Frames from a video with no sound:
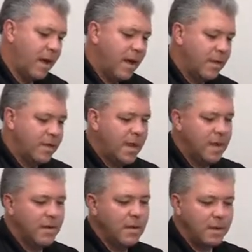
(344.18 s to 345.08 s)
And
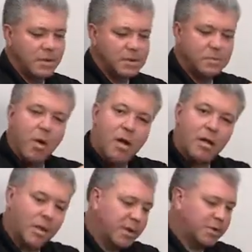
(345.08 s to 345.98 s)
then the small
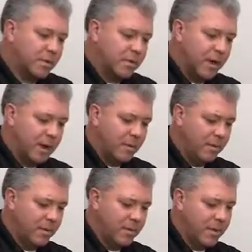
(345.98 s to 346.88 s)
electrical
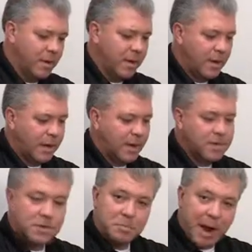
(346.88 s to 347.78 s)
cable
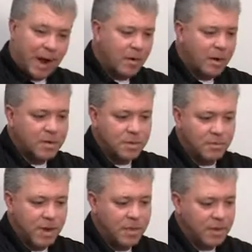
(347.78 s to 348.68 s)
gets its power to
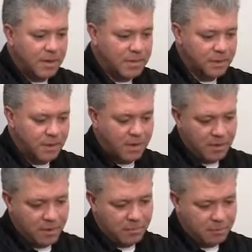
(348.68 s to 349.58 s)
run the
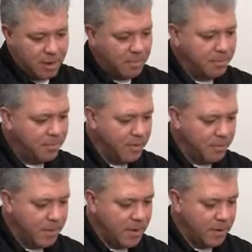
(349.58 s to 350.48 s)
the pump
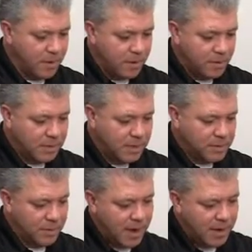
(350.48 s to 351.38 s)
from the
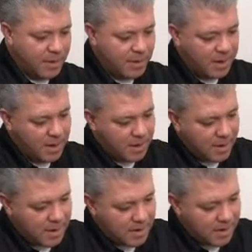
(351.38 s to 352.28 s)
DustTrak.
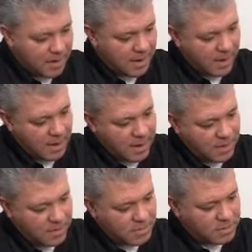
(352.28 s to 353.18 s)

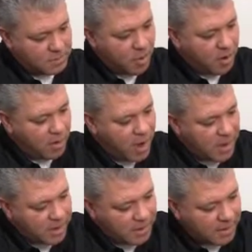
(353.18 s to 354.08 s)
And there's a small
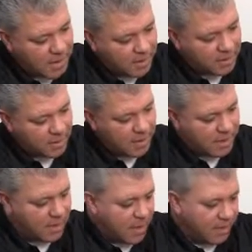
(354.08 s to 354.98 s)
locking connector,
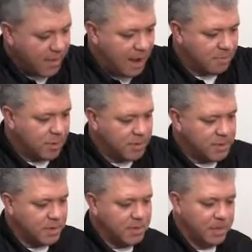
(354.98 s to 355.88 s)
and that plugs
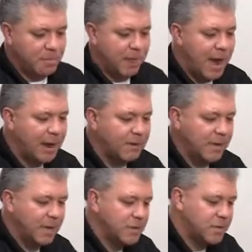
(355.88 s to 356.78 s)
into the back of
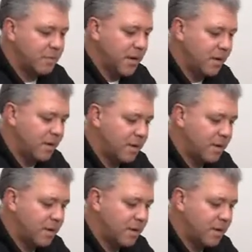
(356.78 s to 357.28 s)
the instrument